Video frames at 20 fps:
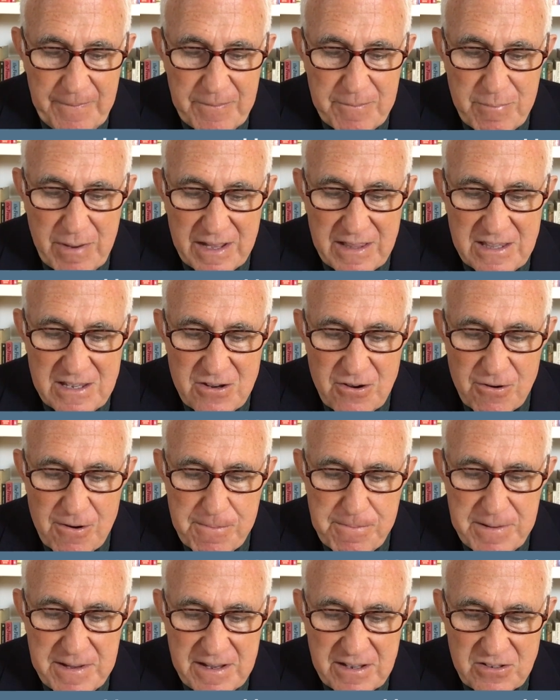by the
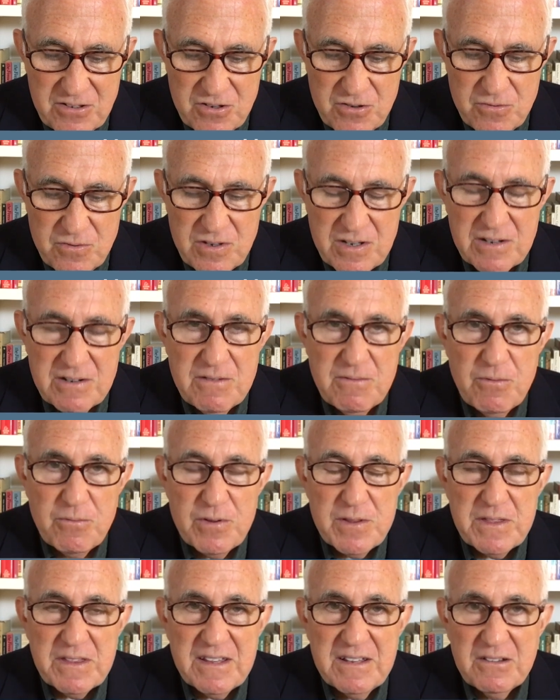European Union,
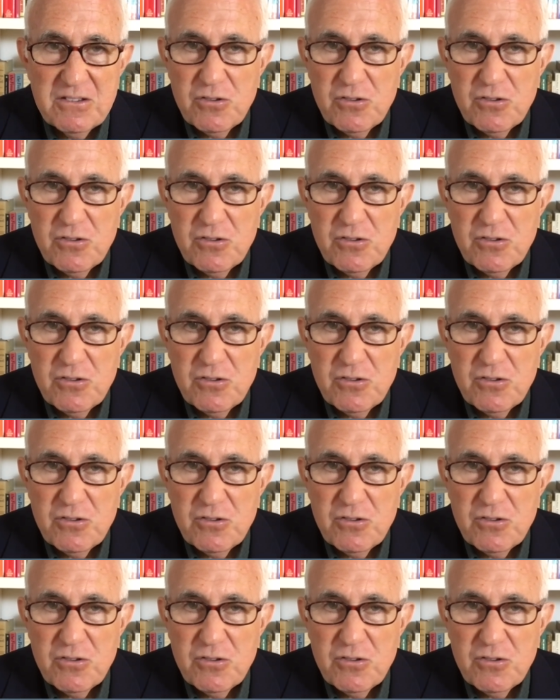with